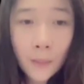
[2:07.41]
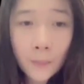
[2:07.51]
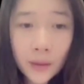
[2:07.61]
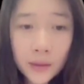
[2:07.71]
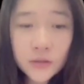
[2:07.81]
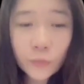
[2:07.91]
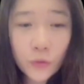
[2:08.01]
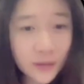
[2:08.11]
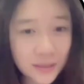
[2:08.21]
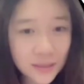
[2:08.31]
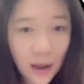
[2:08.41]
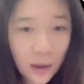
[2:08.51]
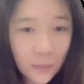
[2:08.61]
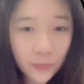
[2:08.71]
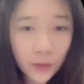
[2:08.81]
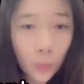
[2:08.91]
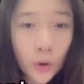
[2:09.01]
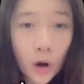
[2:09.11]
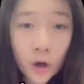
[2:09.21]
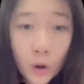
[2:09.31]
but for this time, we
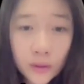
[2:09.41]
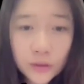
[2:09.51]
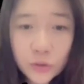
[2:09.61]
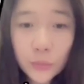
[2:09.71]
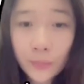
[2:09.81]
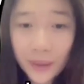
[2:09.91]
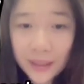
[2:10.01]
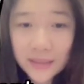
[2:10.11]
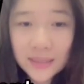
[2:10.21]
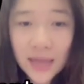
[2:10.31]
are going to meet